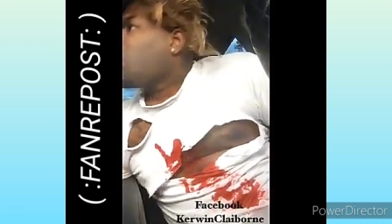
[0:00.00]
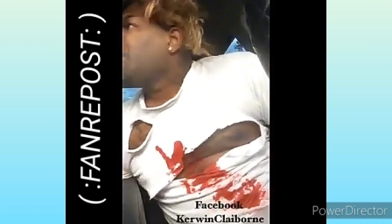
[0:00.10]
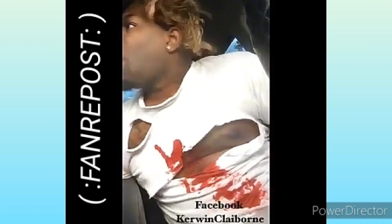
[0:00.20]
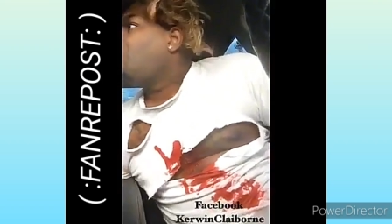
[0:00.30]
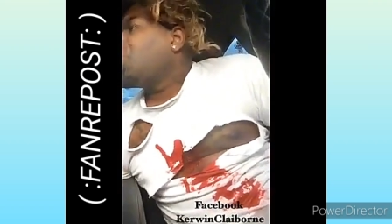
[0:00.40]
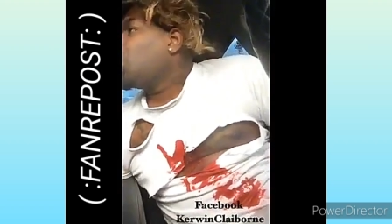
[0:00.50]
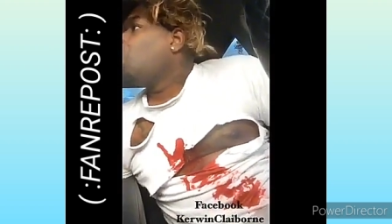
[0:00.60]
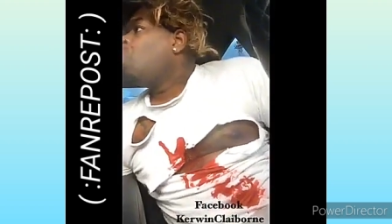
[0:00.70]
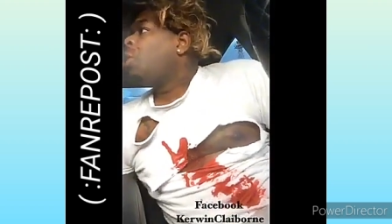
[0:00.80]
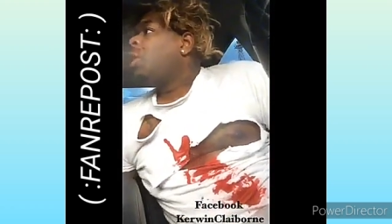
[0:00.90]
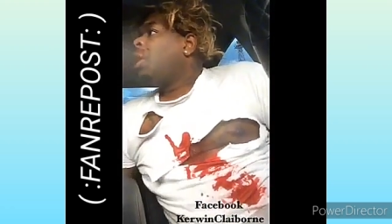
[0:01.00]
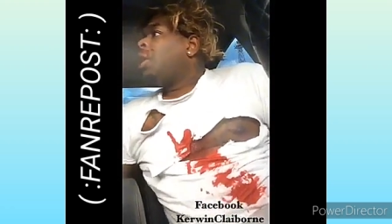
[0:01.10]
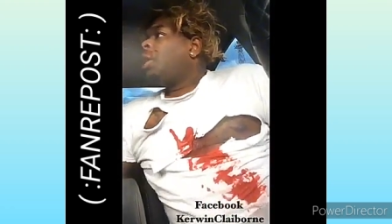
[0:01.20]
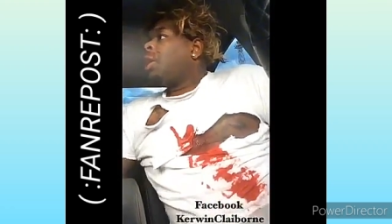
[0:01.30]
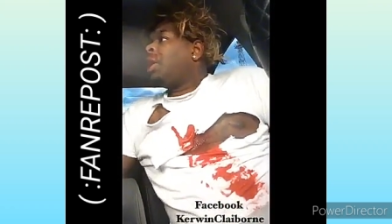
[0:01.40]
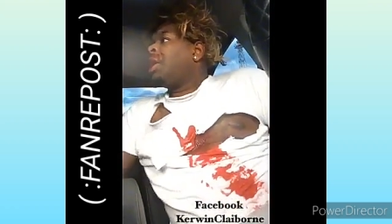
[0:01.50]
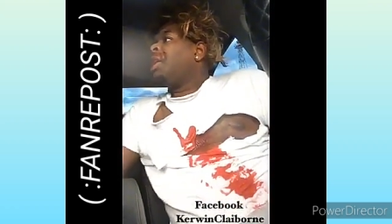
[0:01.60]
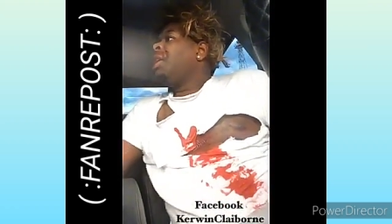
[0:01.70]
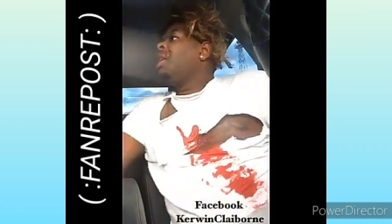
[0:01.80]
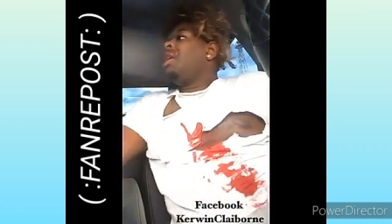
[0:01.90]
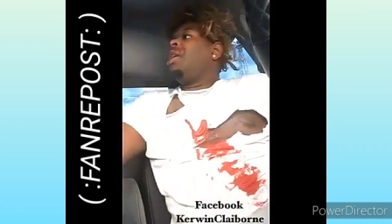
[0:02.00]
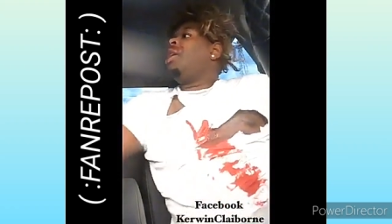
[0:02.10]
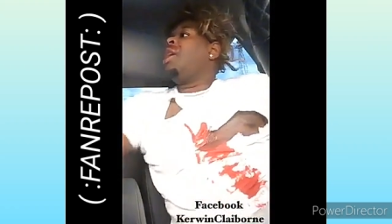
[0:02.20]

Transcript: I run over you. Oh, we that girl big.